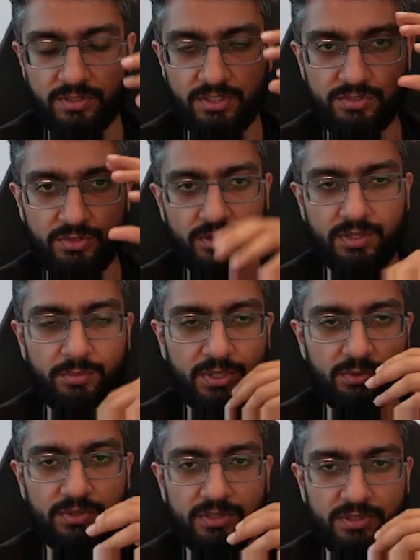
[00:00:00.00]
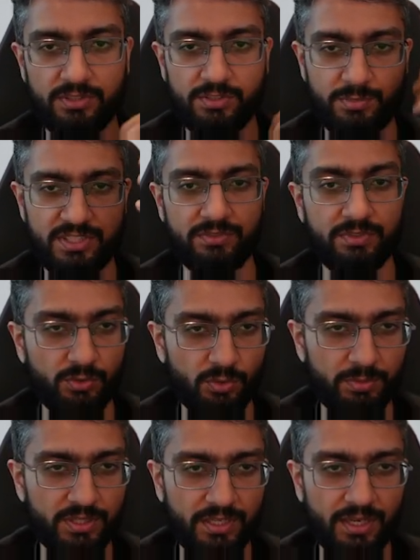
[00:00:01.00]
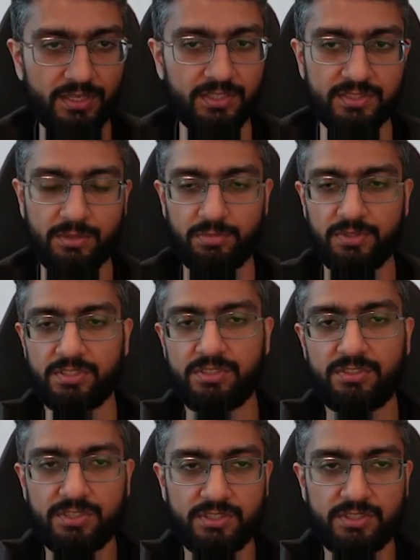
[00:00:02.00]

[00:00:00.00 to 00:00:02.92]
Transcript: It's not about the specific OpenAI example. This is just